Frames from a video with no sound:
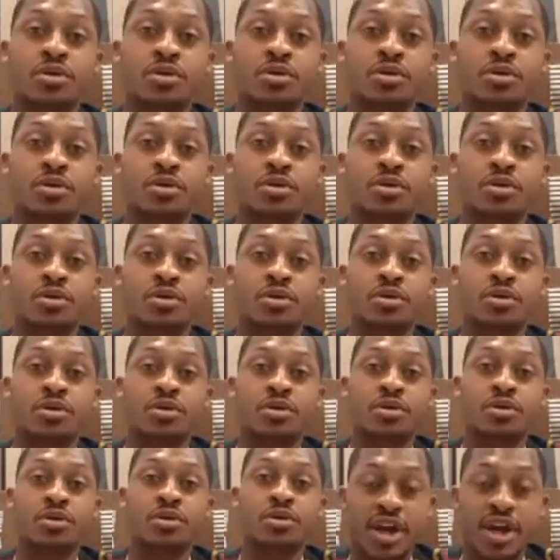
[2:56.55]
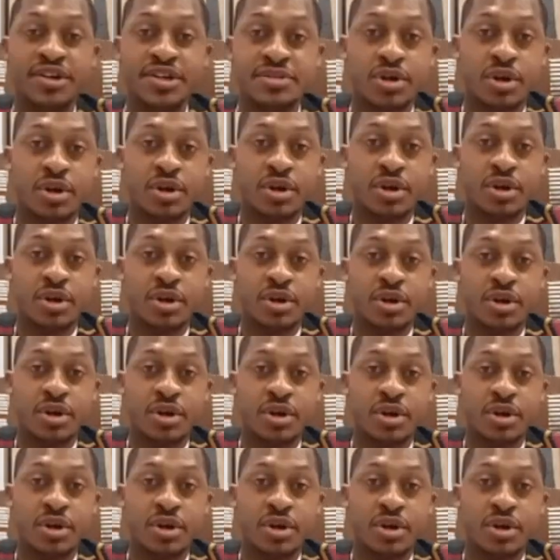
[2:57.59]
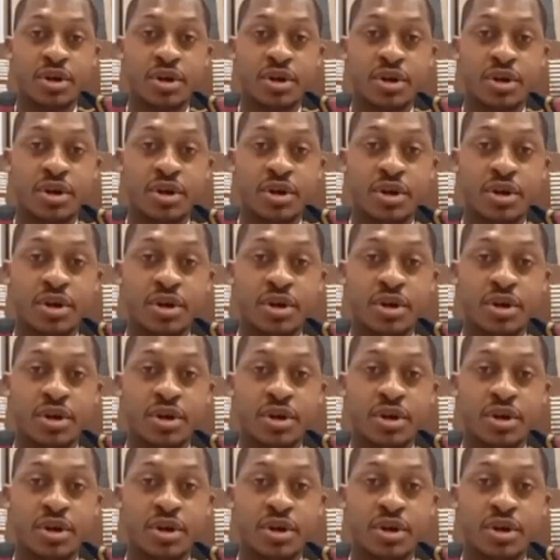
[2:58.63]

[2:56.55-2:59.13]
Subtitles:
because I am grateful to see progress.